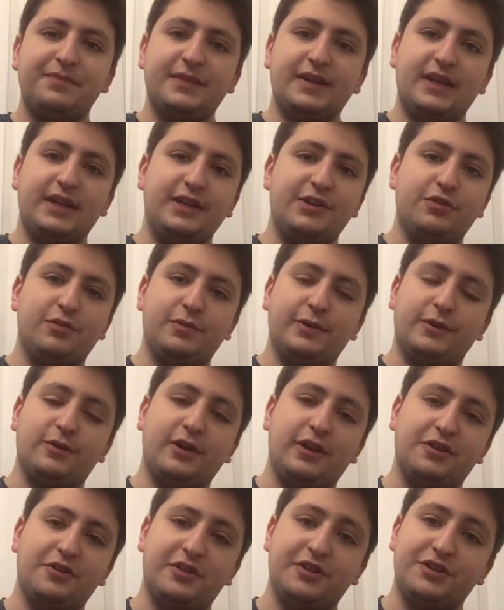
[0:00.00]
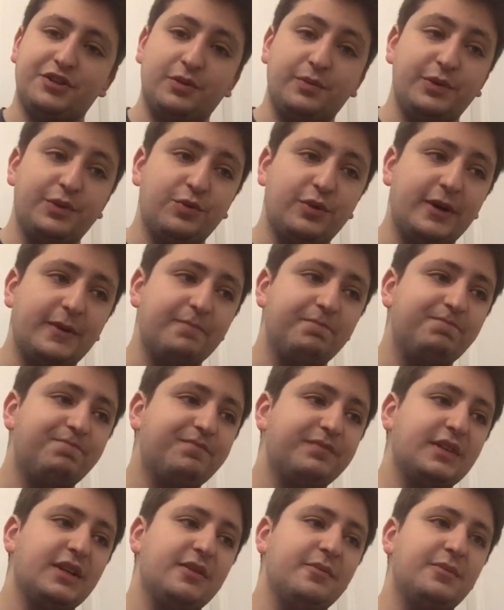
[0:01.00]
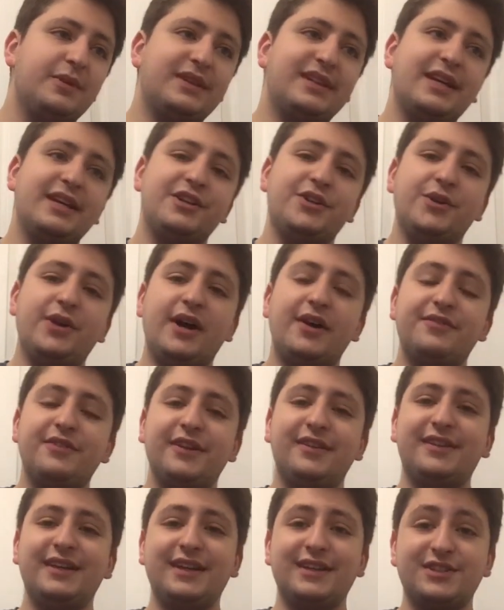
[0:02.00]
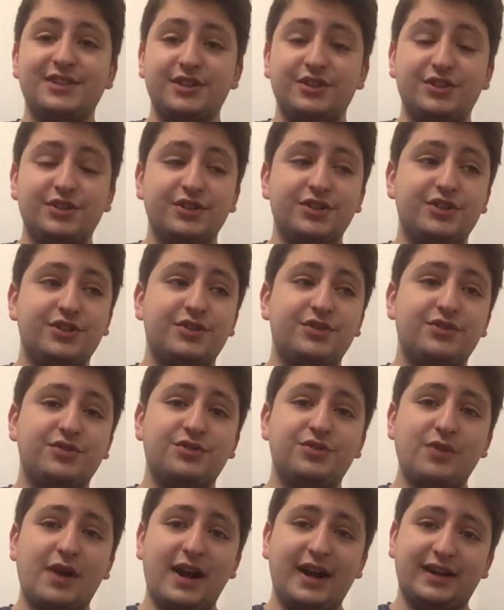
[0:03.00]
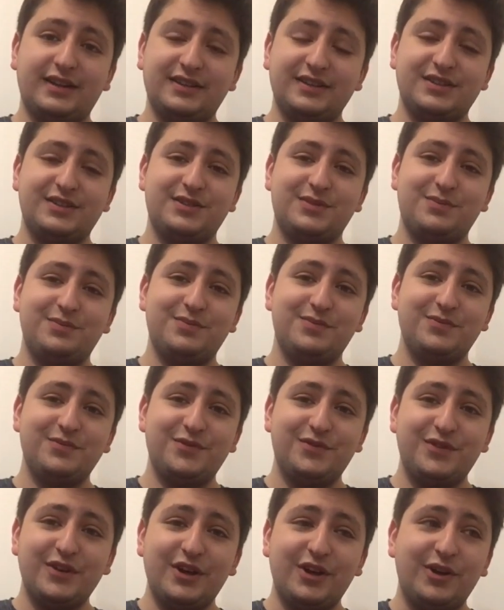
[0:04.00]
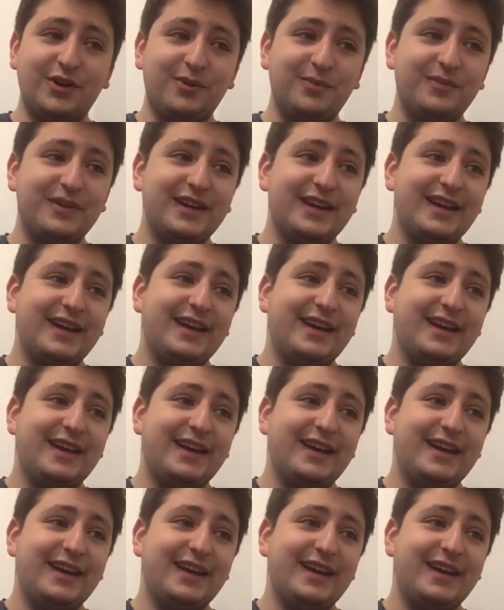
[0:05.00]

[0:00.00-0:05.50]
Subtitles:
and Ewan McGregor as Obi-Wan. But then you have the things that just drag this film,